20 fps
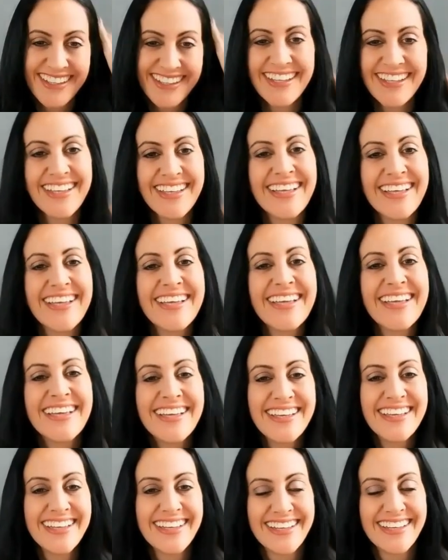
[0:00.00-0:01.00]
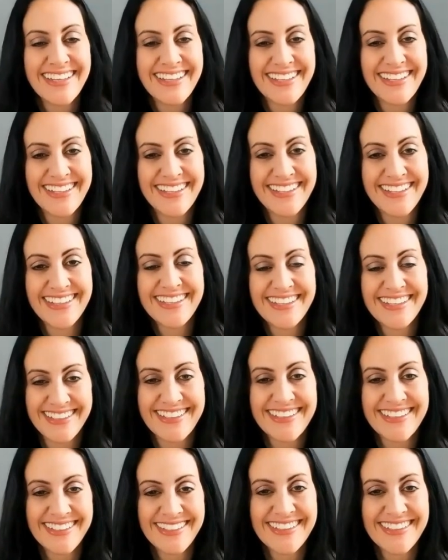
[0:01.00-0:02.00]

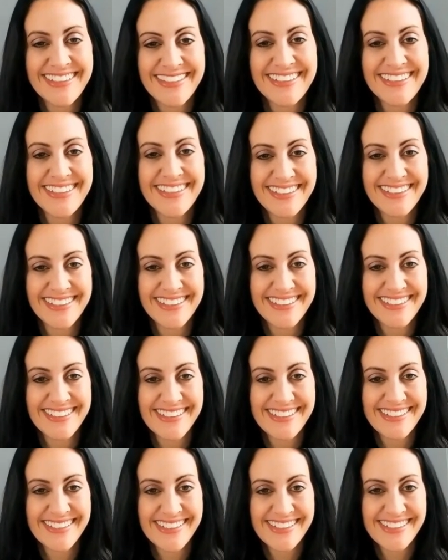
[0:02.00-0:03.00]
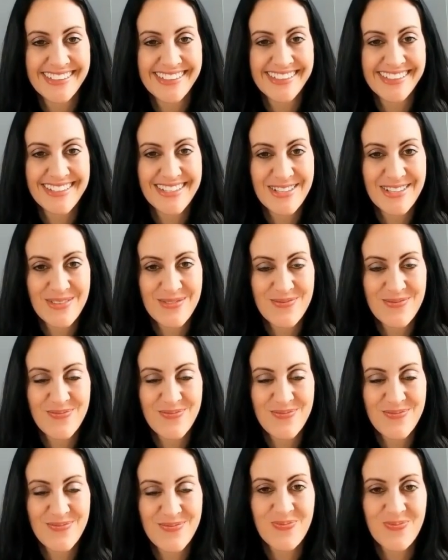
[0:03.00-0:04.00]

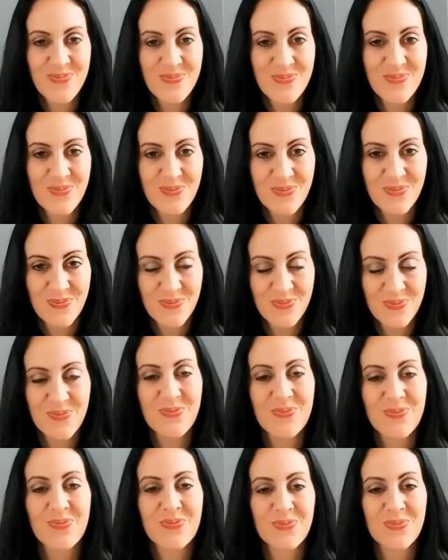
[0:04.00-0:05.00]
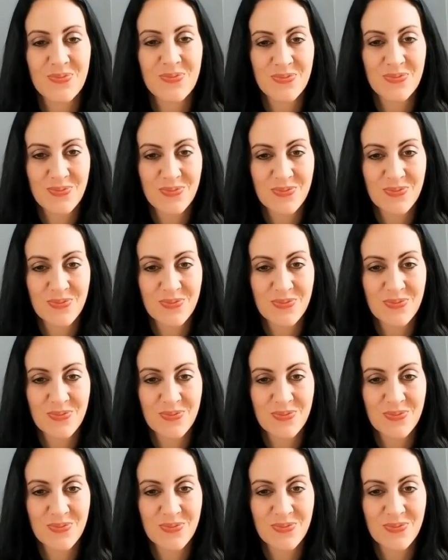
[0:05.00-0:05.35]
This person isn't speaking.